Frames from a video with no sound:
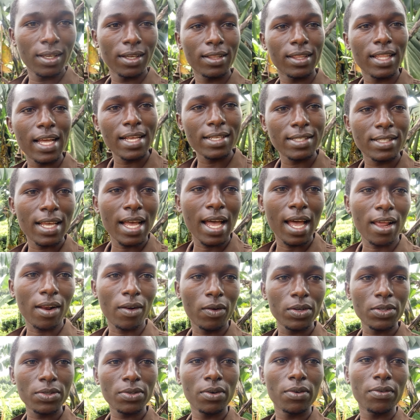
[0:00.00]
it has a
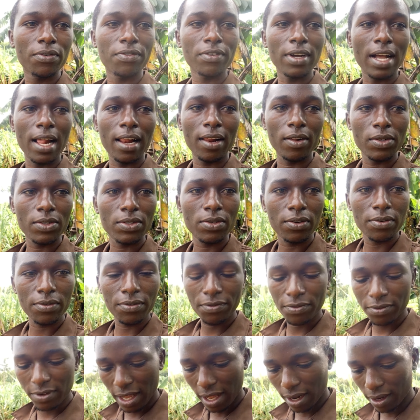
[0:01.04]
lot of a lot of
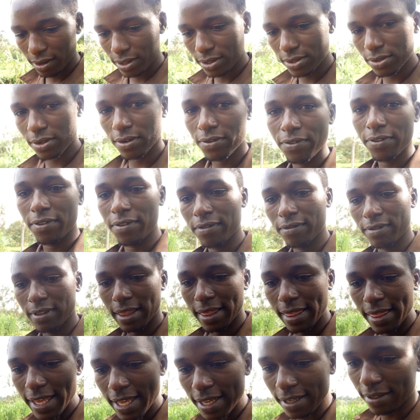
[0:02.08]
a lot of
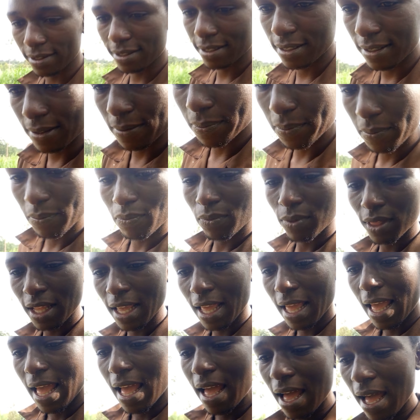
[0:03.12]
things
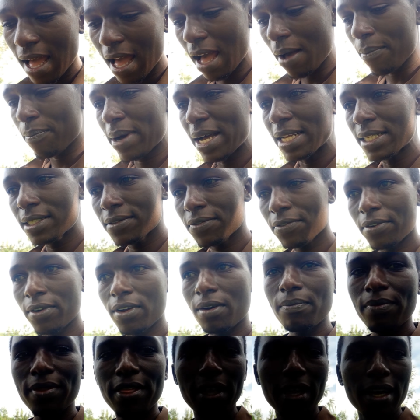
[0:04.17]
apart
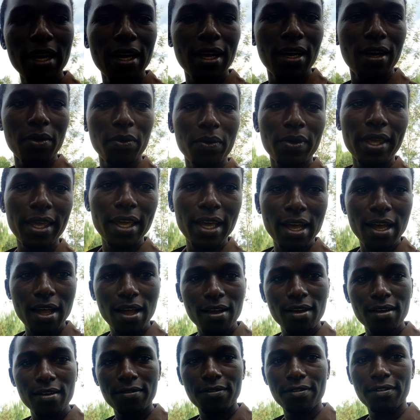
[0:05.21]
from there we
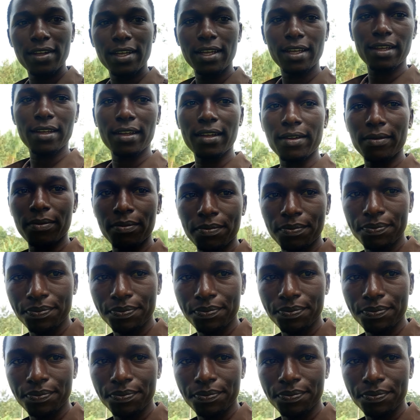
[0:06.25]
have uh,